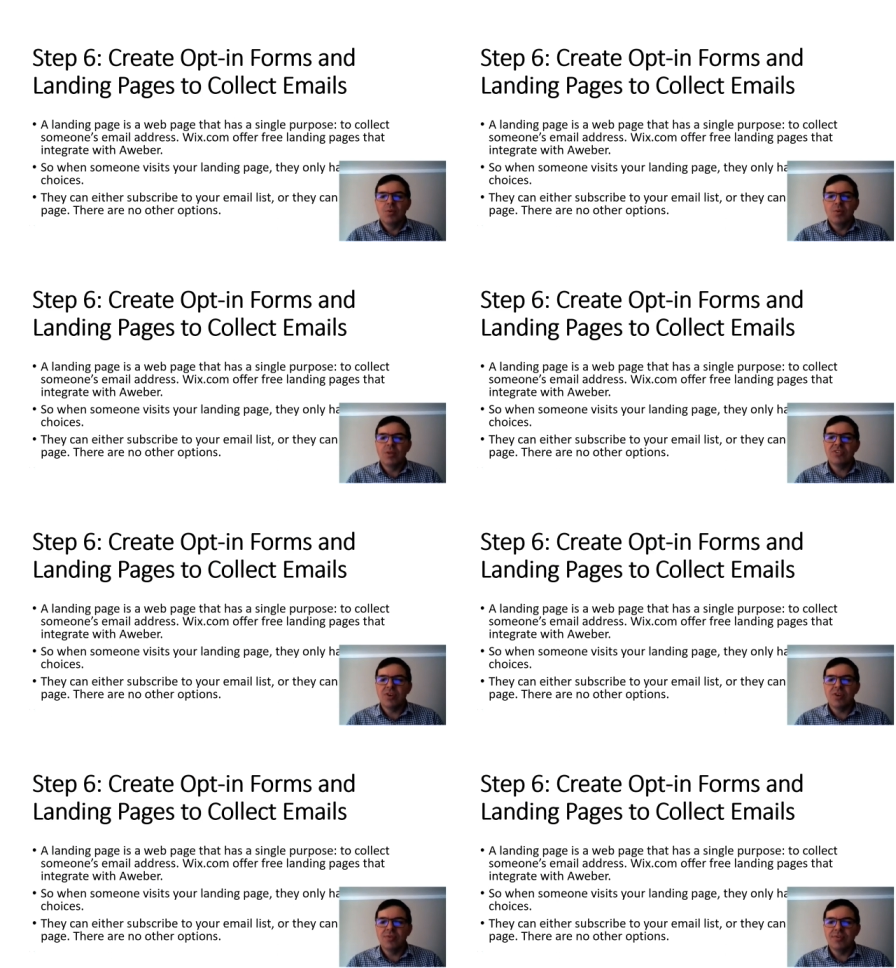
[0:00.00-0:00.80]
Wix
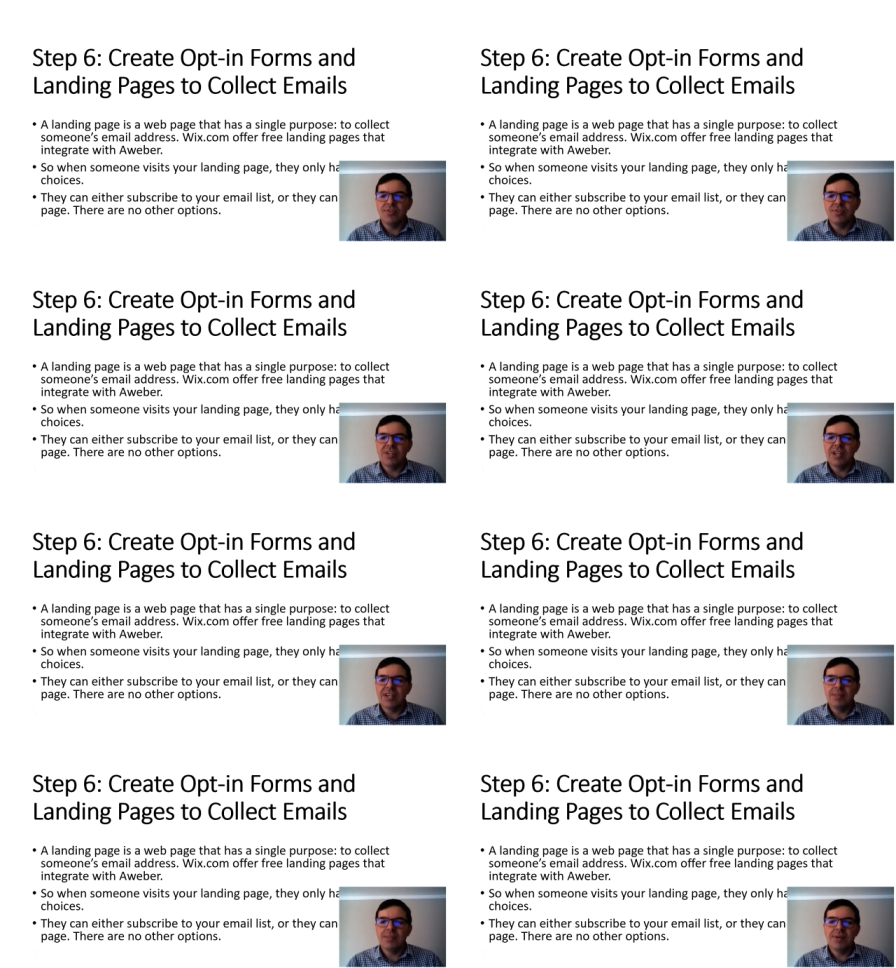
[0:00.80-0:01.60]
offer free
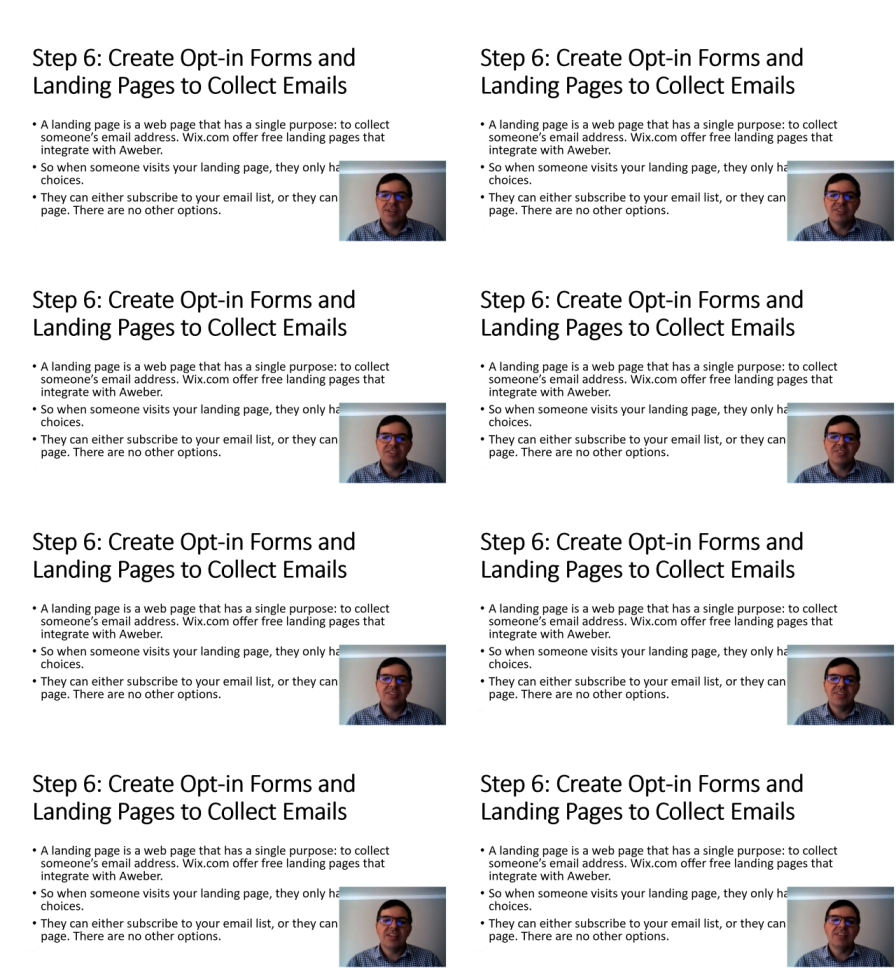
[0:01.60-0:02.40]
landing pages
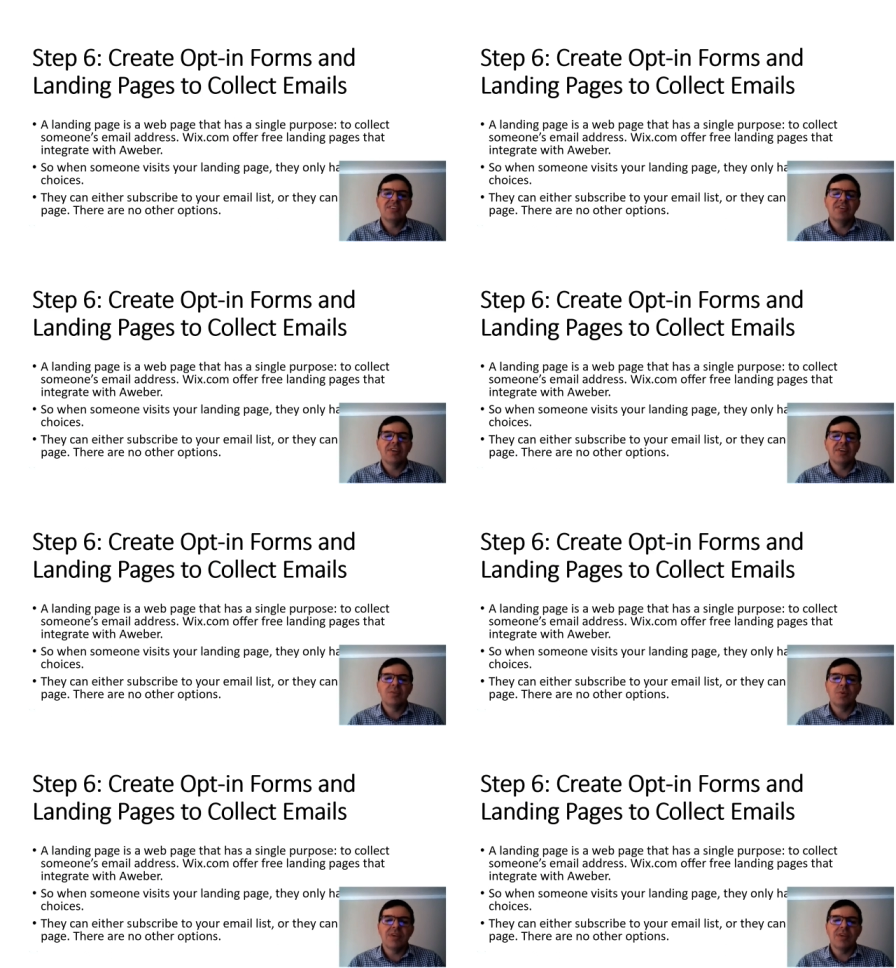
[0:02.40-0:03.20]
that integrate
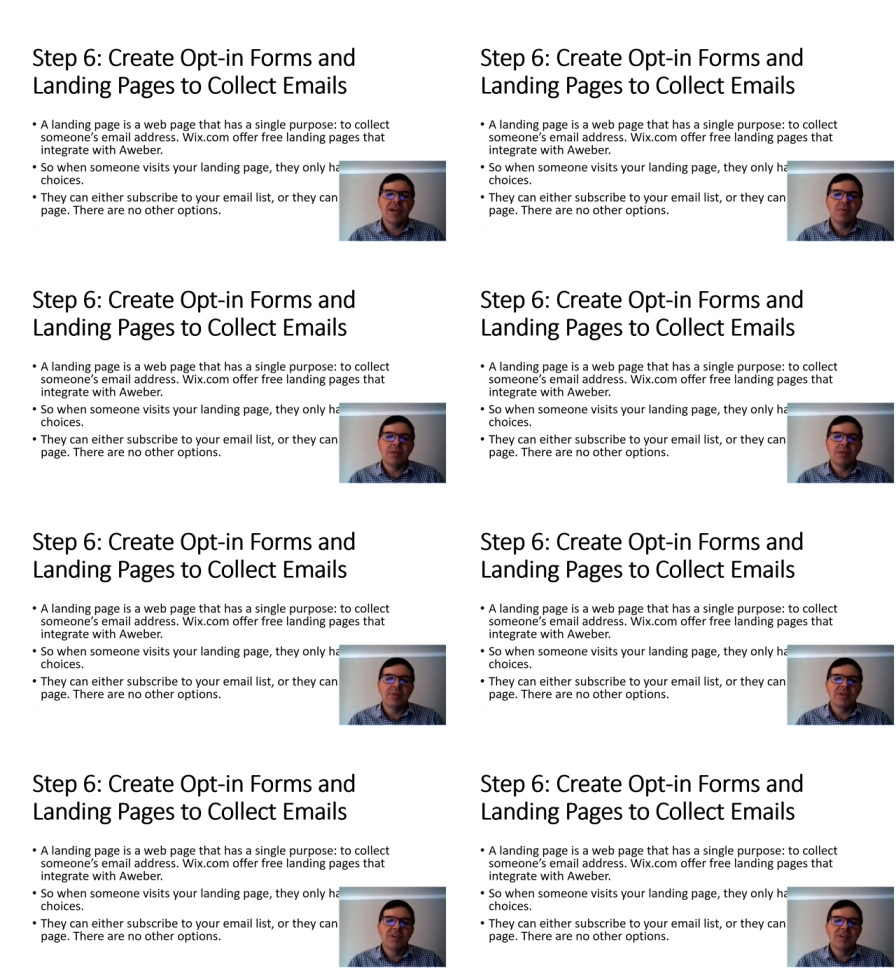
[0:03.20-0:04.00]
with Aweber.